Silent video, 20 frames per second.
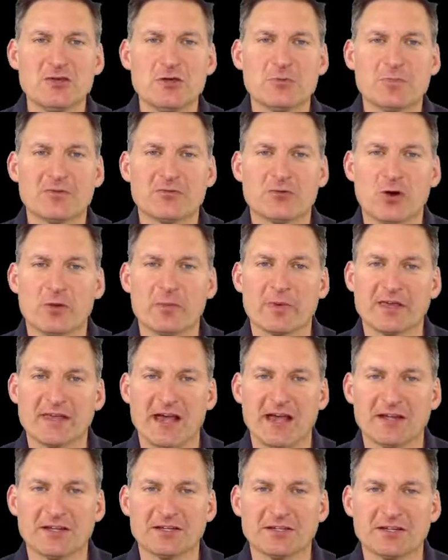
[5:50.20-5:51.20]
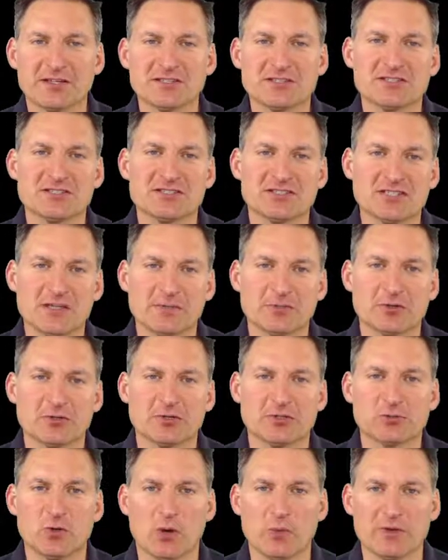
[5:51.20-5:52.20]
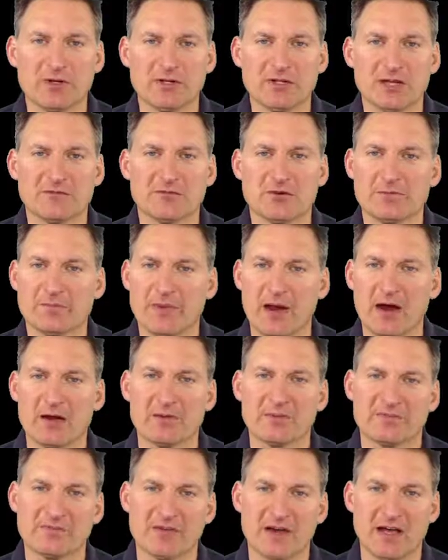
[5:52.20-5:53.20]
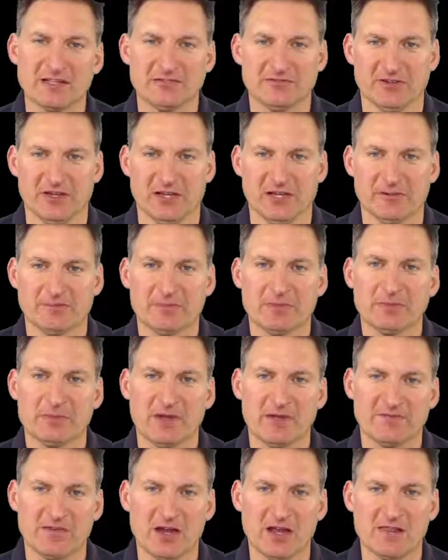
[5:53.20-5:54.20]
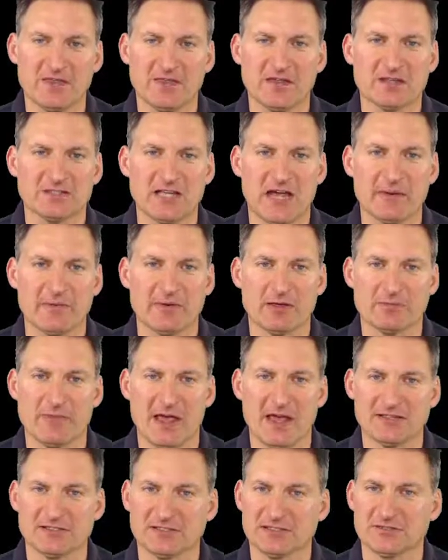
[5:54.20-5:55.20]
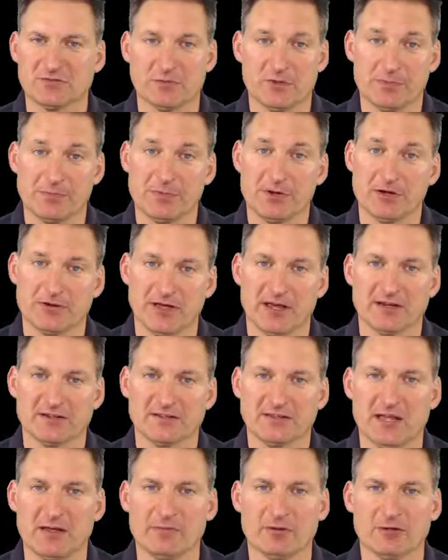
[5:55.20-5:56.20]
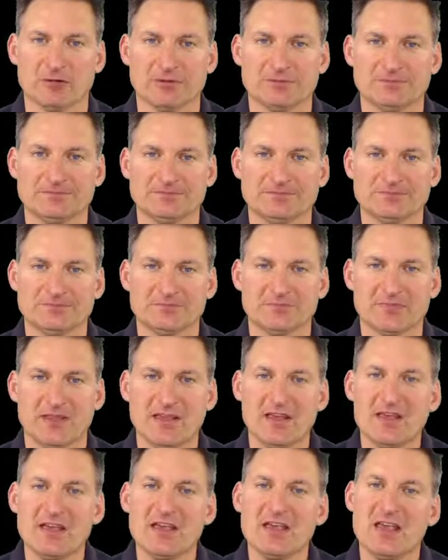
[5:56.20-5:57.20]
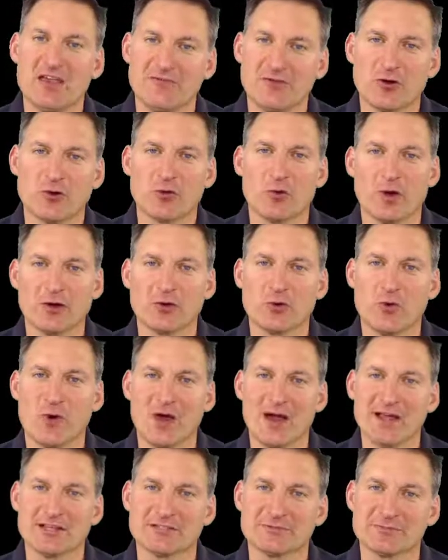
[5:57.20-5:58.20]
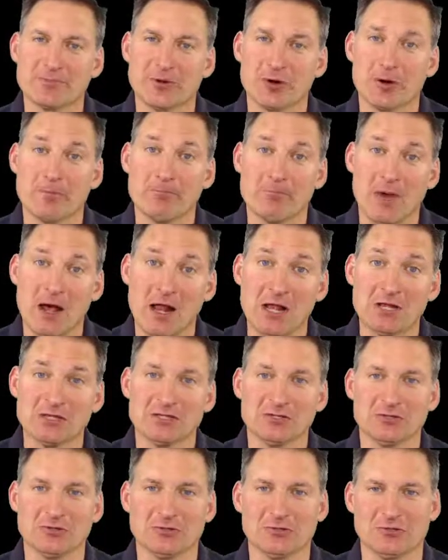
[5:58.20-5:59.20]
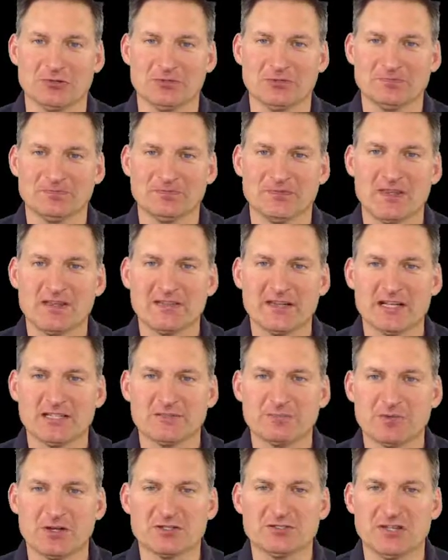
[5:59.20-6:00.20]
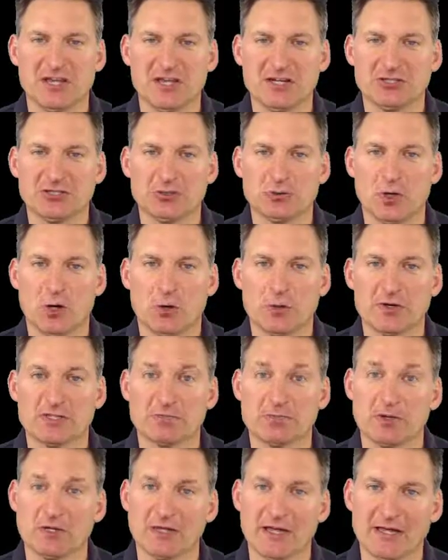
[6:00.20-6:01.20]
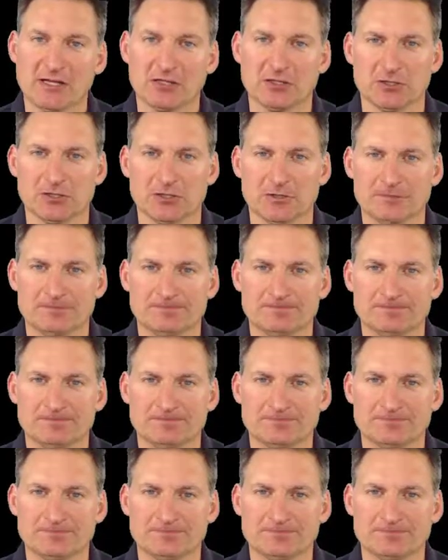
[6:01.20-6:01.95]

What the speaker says: you perform a calculation similar to what we did for barium phosphate by finding the atomic masses from the periodic table. If you're wondering why it's per molecule, that's because H2O is molecular.